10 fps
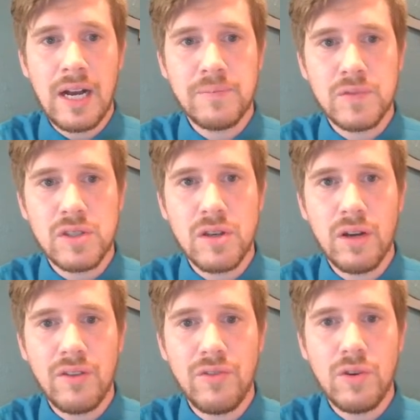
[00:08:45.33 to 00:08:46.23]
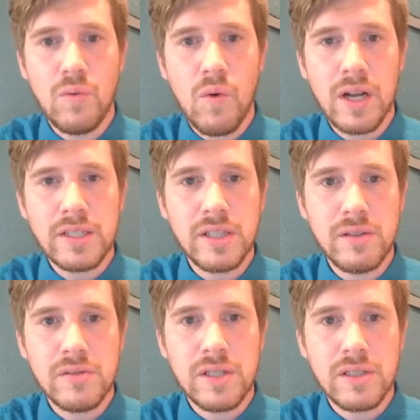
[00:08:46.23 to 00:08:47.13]
So if you want to
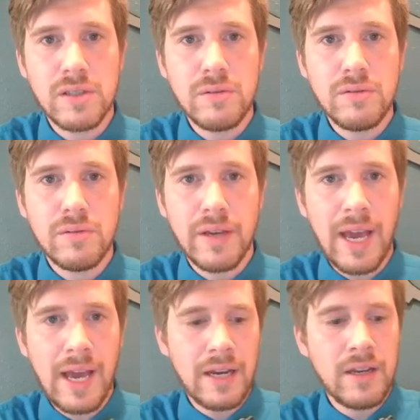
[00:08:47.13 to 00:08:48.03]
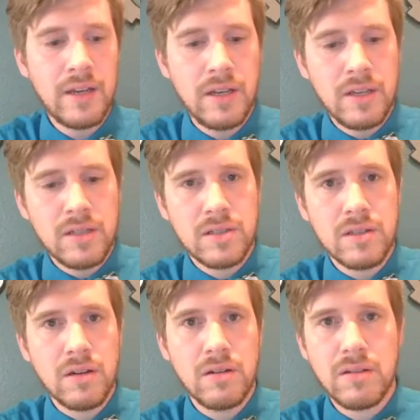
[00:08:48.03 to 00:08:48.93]
use it too, you can.
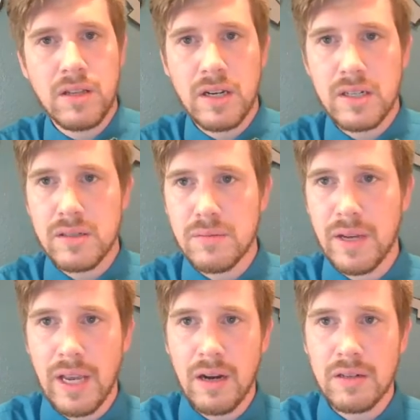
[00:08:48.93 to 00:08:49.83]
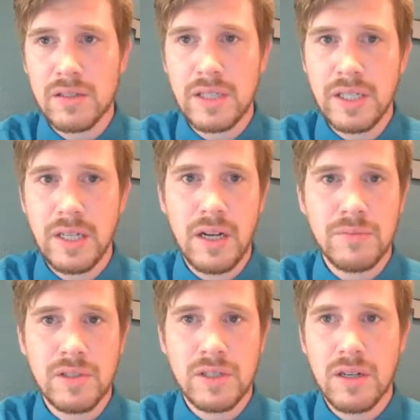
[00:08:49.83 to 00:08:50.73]
So there's my character sheet.
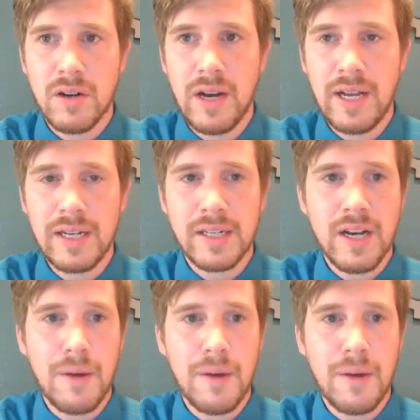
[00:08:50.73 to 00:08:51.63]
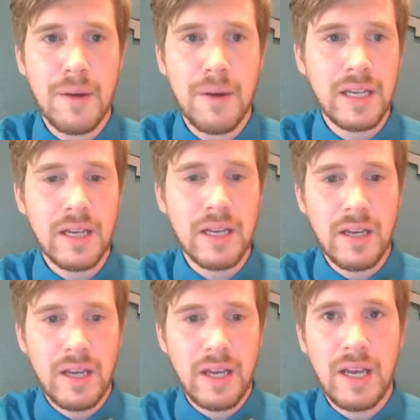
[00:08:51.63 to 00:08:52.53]
I'm just going to go ahead and copy that link,
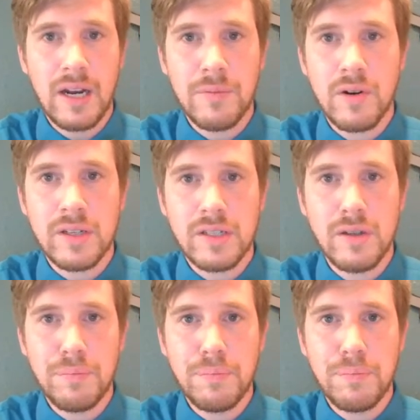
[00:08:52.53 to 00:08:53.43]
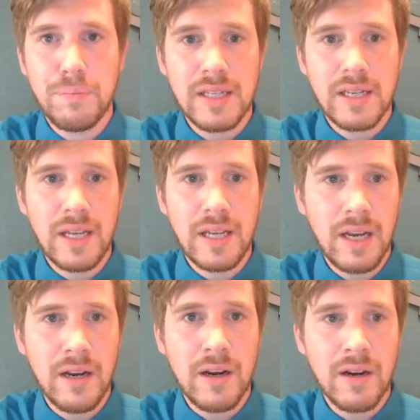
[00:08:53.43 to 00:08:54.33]
and I'm going to paste it in
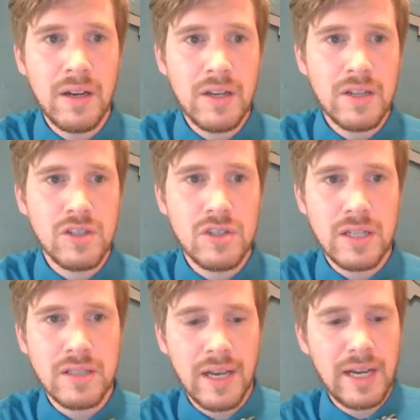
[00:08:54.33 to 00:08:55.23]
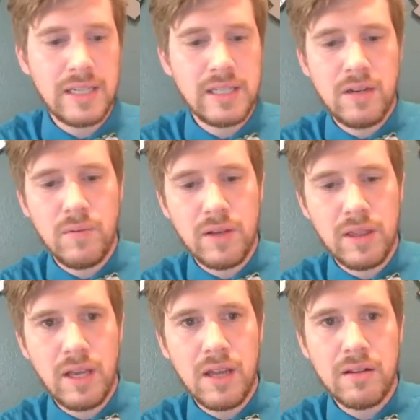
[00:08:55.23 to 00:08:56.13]
here just like I did with
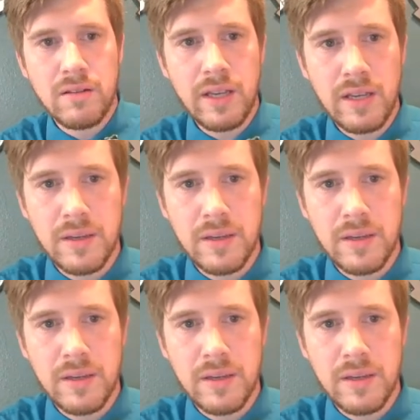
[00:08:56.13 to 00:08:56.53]
the other link.